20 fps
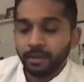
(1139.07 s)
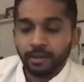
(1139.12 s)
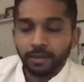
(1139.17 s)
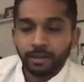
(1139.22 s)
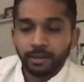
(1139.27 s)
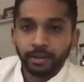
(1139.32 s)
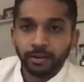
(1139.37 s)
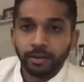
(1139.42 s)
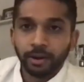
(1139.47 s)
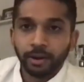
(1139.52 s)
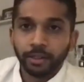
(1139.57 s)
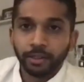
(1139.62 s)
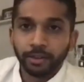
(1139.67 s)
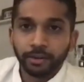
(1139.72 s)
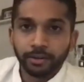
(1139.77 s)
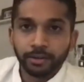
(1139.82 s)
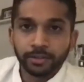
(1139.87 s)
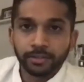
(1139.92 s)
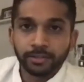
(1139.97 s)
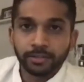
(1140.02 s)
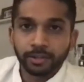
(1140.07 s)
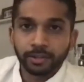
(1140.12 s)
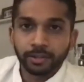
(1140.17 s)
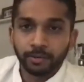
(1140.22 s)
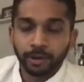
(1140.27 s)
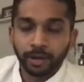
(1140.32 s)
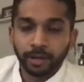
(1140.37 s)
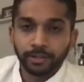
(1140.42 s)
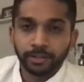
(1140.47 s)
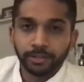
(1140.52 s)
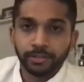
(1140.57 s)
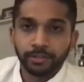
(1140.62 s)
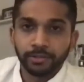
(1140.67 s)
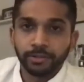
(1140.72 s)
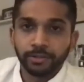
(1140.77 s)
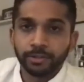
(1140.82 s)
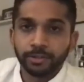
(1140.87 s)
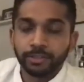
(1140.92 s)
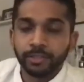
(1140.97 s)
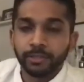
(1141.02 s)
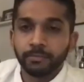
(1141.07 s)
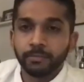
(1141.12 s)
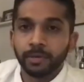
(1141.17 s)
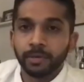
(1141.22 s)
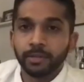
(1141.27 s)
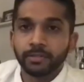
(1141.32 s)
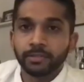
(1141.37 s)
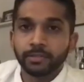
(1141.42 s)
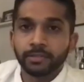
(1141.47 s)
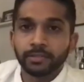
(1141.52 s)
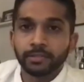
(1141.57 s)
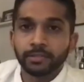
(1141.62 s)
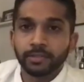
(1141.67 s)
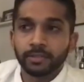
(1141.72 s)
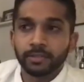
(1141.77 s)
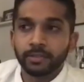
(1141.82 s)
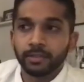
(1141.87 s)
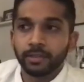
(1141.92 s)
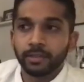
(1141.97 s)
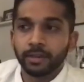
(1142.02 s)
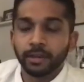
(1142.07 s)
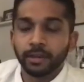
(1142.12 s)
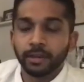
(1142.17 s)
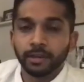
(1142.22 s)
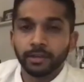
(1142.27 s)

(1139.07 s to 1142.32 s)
you know, others around you, your teammates, uh,